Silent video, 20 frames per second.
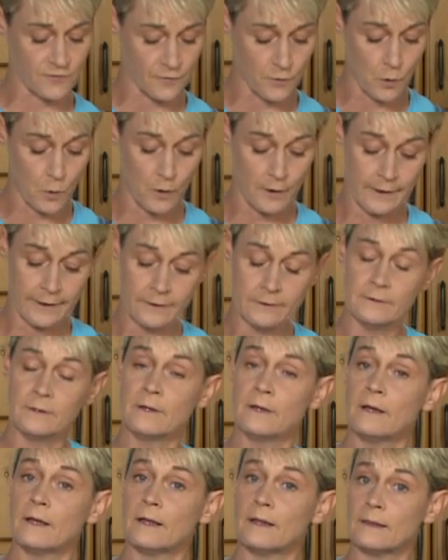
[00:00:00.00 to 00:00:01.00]
for
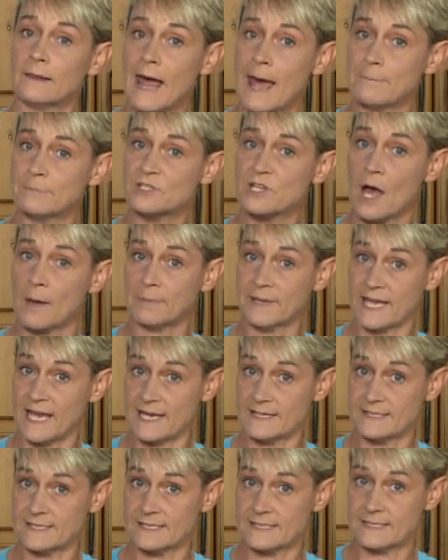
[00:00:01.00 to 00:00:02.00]
laptop
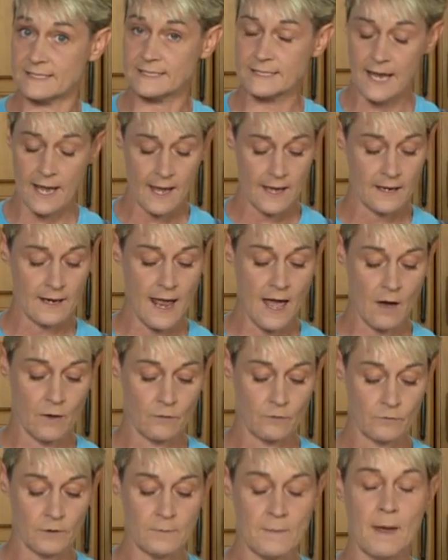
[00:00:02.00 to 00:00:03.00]
cases.
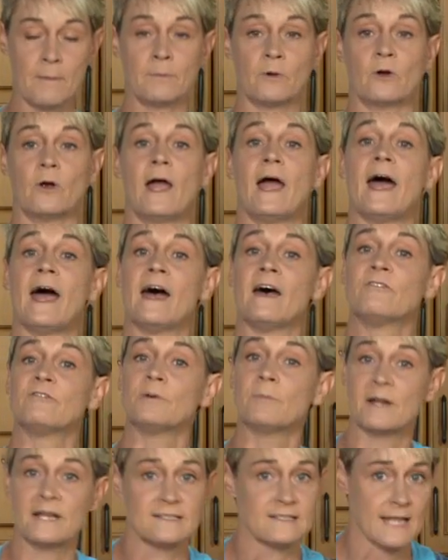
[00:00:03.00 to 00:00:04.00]
Now, remember,
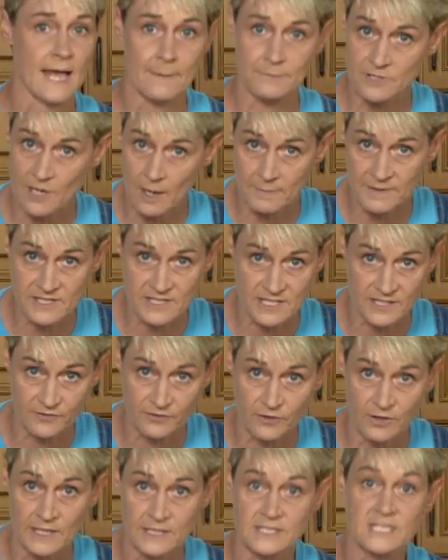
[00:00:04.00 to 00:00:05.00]
everybody's laptop is
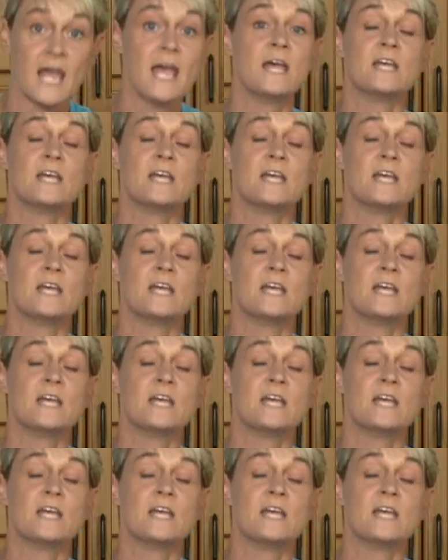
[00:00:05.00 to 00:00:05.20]
different,